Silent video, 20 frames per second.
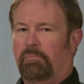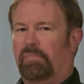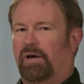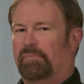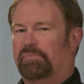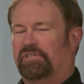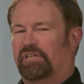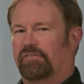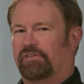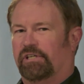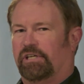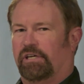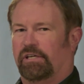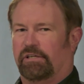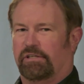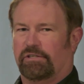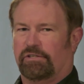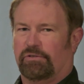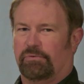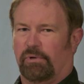Bob
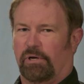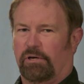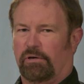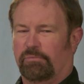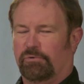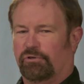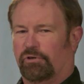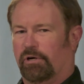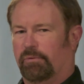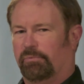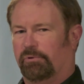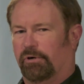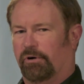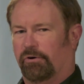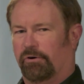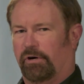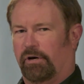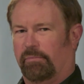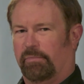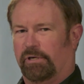Savakinus. Welcome to our
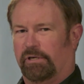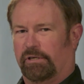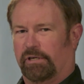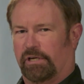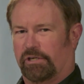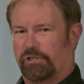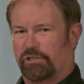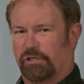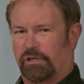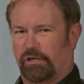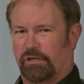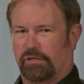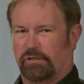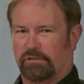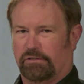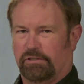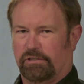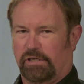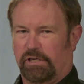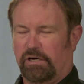program in a
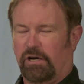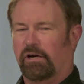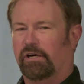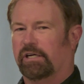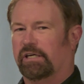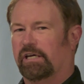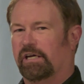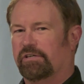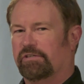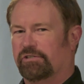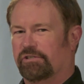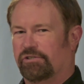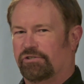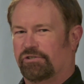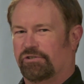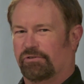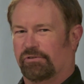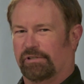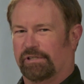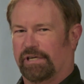nutshell. Today our guest
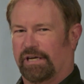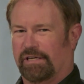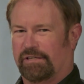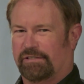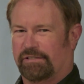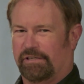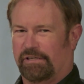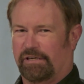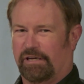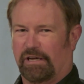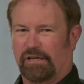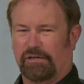is Julie Esty,